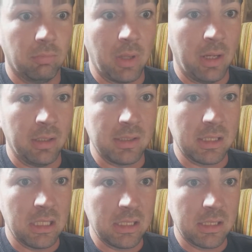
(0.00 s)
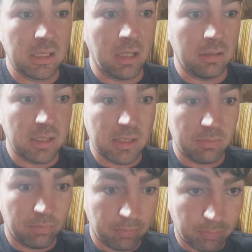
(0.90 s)
and it's
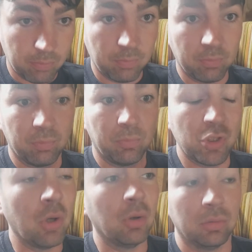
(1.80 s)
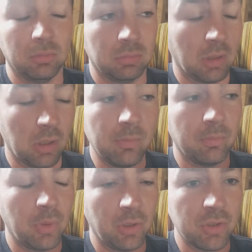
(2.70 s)
shown. Oh,
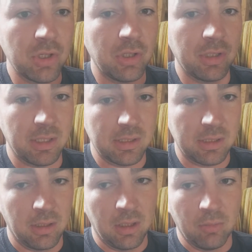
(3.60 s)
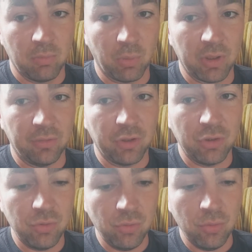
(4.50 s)
here's the goodness. But whenever
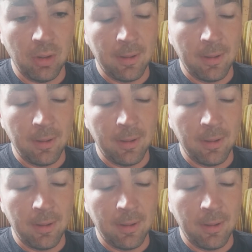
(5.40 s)
you